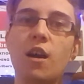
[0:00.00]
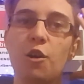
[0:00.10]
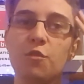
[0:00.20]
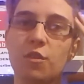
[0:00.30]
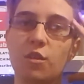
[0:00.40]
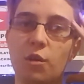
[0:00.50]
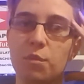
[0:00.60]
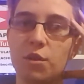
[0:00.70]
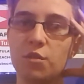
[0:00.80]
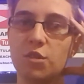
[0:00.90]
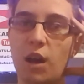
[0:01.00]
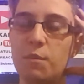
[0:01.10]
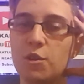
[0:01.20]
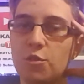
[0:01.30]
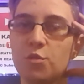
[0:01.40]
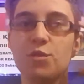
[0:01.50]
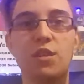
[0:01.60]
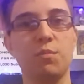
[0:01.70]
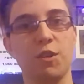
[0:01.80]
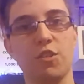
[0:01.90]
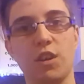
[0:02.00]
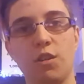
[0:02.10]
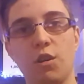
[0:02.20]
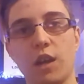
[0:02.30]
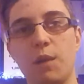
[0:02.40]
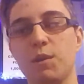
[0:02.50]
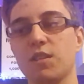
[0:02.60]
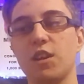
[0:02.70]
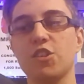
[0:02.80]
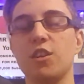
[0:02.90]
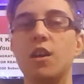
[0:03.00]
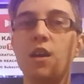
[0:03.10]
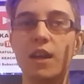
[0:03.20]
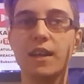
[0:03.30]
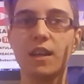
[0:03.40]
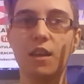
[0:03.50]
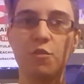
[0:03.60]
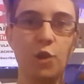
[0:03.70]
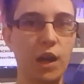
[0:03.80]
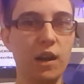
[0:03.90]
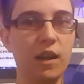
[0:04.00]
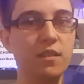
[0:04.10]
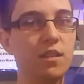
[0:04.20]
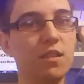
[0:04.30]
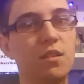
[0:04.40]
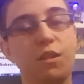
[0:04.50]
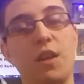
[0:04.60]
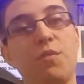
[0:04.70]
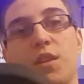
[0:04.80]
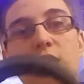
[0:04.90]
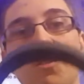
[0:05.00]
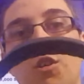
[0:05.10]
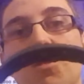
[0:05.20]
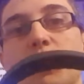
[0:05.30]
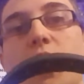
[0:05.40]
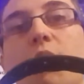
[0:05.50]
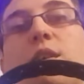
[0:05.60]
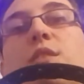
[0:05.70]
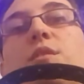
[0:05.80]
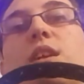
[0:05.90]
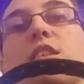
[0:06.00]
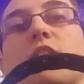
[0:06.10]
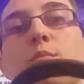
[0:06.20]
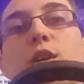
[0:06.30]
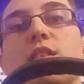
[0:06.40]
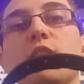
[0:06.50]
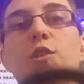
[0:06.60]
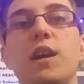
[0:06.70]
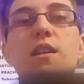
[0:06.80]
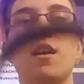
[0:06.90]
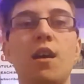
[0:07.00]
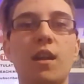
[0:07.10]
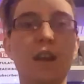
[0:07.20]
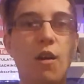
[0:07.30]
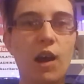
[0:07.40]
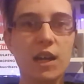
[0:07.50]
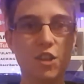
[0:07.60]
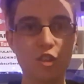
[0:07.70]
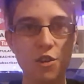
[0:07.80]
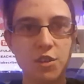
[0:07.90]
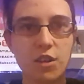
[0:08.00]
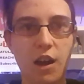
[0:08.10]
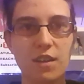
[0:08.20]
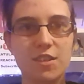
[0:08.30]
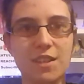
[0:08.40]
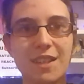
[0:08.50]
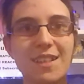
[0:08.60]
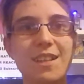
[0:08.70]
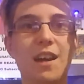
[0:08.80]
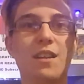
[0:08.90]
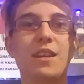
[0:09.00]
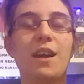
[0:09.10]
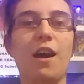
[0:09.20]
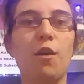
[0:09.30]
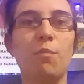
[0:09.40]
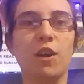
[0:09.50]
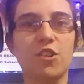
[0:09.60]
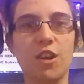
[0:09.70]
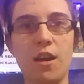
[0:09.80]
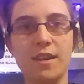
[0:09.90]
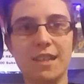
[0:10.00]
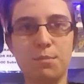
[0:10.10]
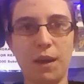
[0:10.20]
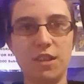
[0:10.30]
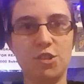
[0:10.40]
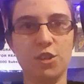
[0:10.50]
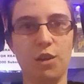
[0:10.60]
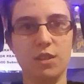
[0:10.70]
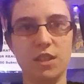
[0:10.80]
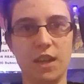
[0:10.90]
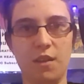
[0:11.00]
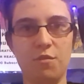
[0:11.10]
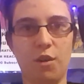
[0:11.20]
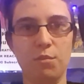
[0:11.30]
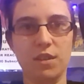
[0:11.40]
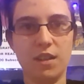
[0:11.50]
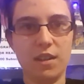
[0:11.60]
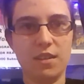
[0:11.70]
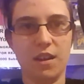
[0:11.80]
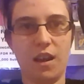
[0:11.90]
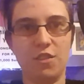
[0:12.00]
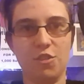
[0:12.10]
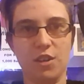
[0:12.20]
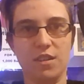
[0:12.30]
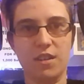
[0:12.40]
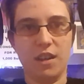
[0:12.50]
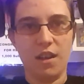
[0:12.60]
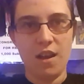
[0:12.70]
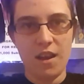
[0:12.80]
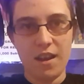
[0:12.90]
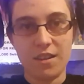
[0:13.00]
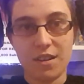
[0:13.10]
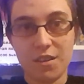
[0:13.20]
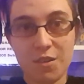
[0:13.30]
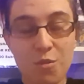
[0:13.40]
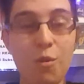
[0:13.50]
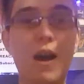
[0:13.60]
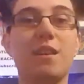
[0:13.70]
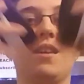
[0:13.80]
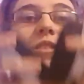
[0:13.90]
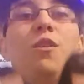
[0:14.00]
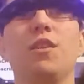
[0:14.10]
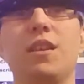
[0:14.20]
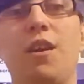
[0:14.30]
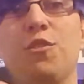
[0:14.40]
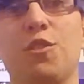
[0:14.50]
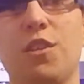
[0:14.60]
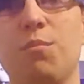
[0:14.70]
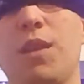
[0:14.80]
over a long period of time in use, especially a long gaming session, it can give you headaches. It's definitely not good to have anything that's compressing your head. Now, I can show you guys just exactly how much space you're going to get from this headset. As you can see, it's quite a lot. Now, you can